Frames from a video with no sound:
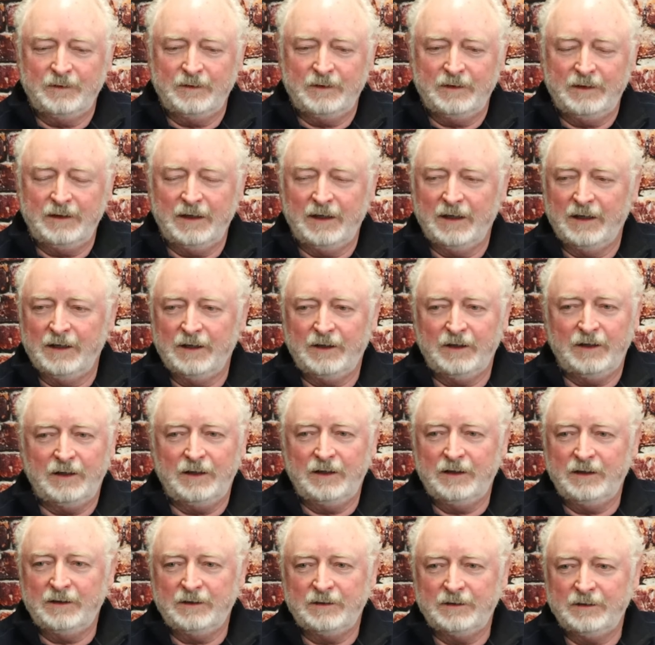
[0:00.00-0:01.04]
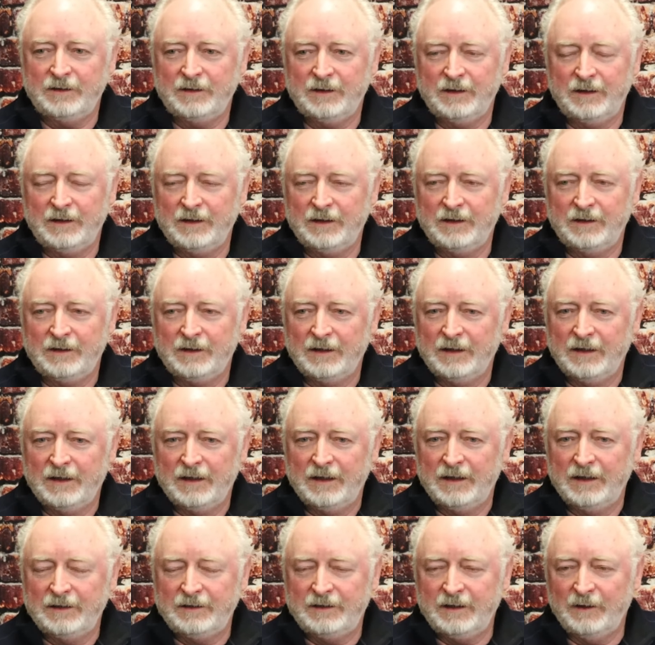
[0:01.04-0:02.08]
yeah, it,
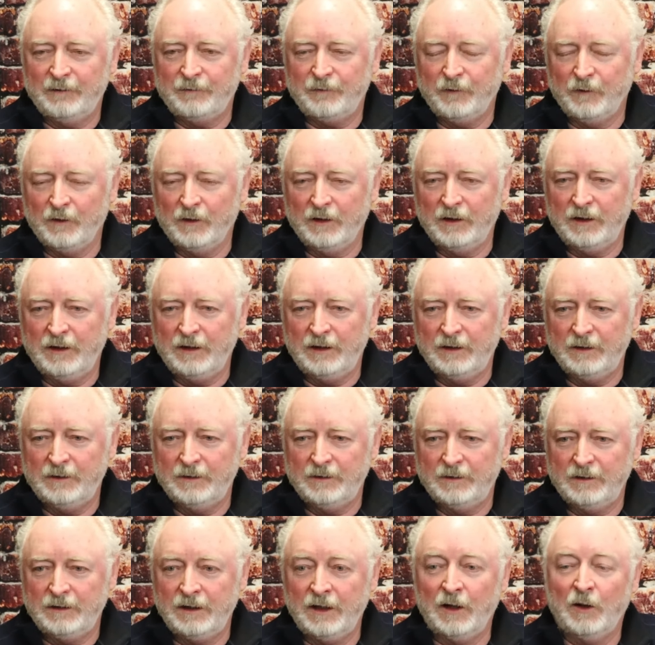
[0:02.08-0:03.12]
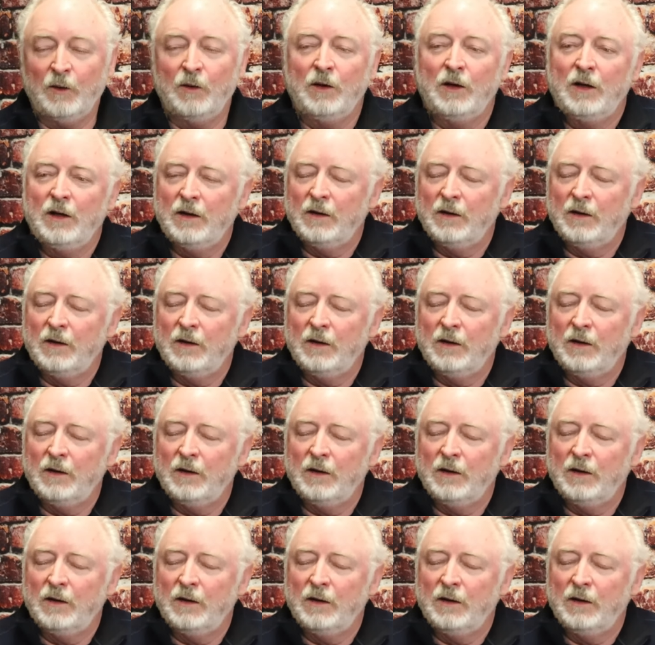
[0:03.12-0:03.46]
definitely. You know,